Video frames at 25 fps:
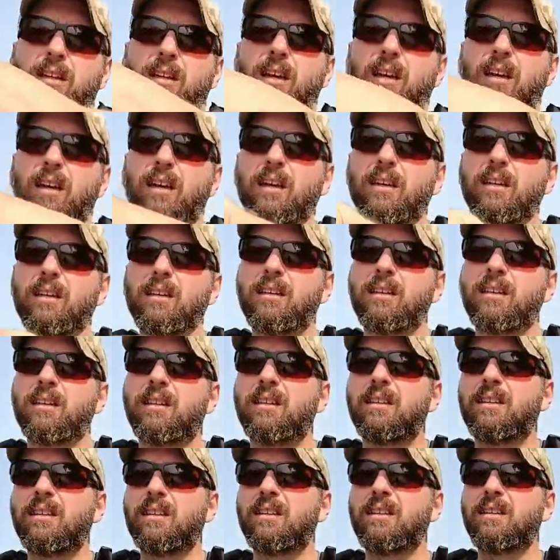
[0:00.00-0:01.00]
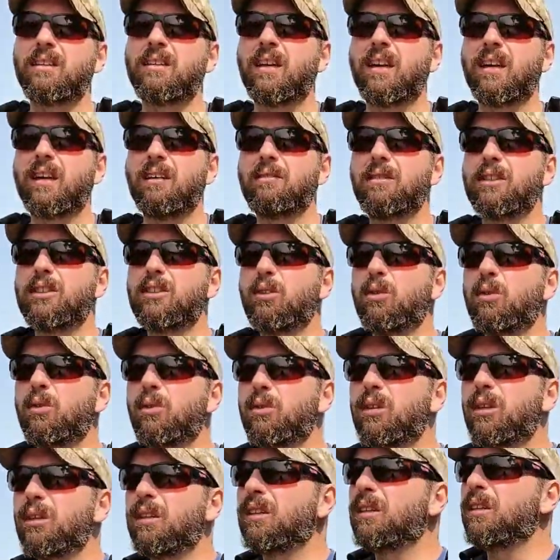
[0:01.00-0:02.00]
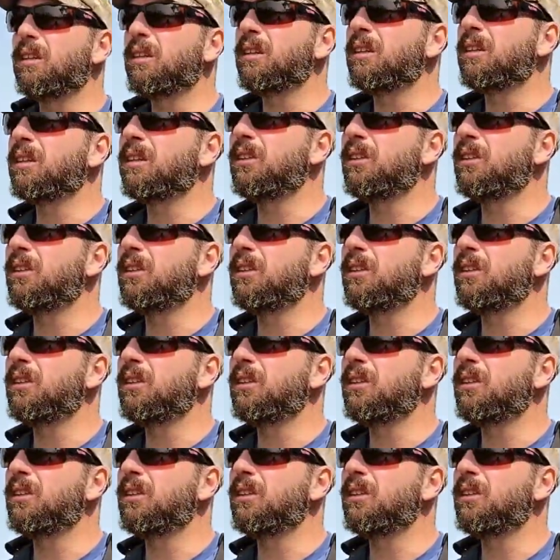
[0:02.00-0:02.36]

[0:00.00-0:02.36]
uh, it's kind of its own little